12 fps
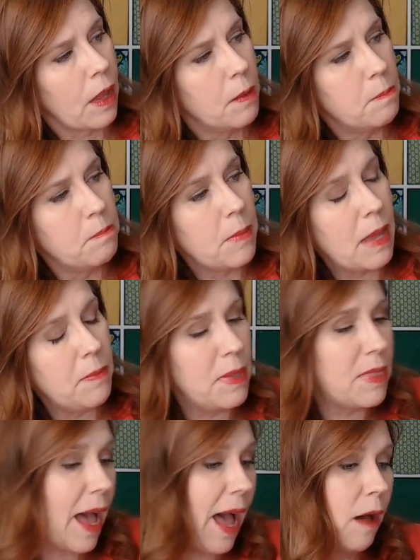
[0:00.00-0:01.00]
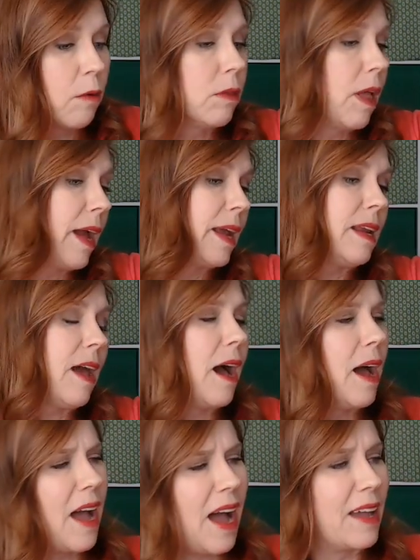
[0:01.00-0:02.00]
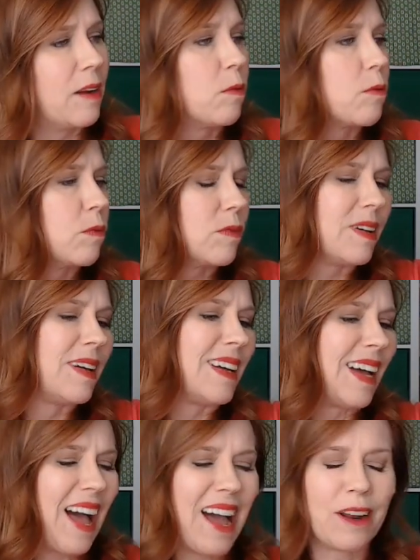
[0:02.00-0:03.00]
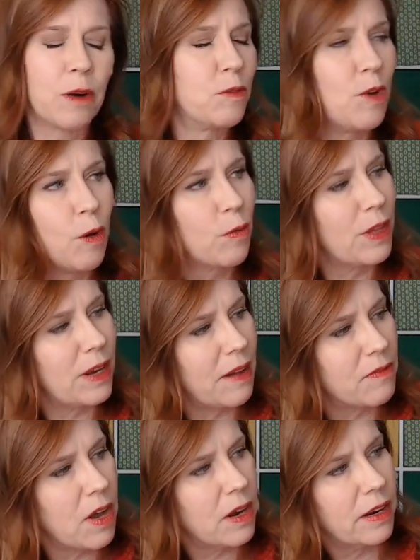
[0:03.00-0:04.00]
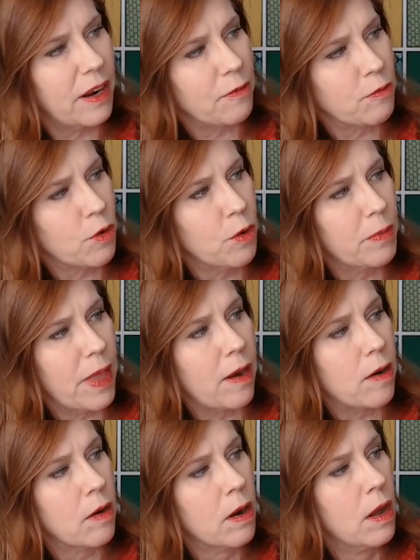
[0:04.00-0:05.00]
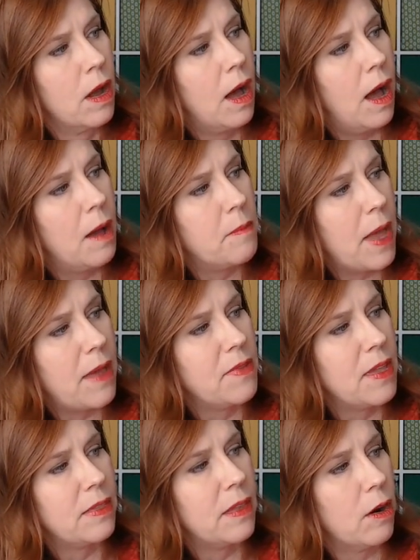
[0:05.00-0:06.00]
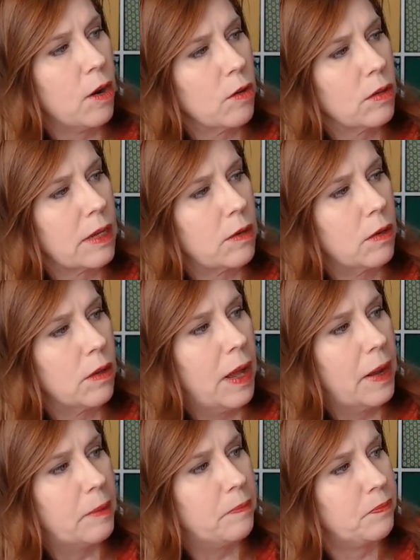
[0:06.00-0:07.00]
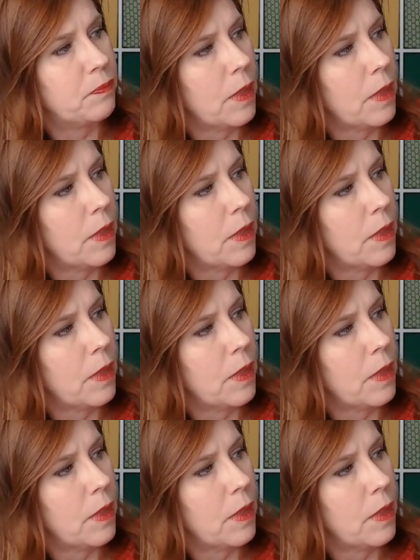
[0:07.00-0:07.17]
maybe the outline. I, I don't, I don't know that I've got enough room there. Um, and then her little, um,